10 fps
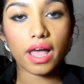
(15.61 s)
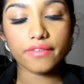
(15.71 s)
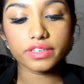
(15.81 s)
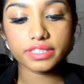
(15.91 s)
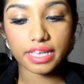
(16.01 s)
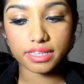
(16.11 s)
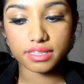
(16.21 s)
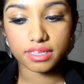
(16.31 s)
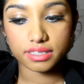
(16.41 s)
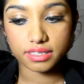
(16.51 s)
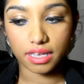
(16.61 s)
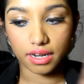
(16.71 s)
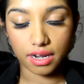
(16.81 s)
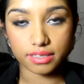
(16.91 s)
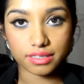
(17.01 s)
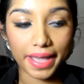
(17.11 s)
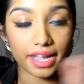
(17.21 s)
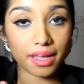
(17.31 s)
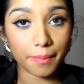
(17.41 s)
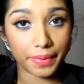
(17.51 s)
i was sent this sunglasses by a
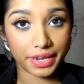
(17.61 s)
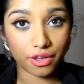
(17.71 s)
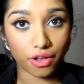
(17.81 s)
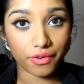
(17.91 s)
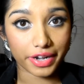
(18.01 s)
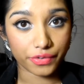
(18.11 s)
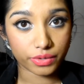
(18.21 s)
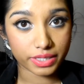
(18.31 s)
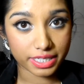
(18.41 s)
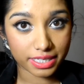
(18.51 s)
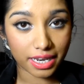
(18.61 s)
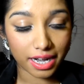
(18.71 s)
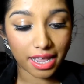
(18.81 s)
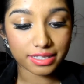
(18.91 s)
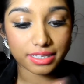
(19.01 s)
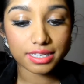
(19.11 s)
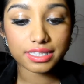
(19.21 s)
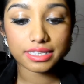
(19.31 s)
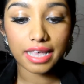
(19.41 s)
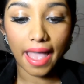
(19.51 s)
company called retro city sunglasses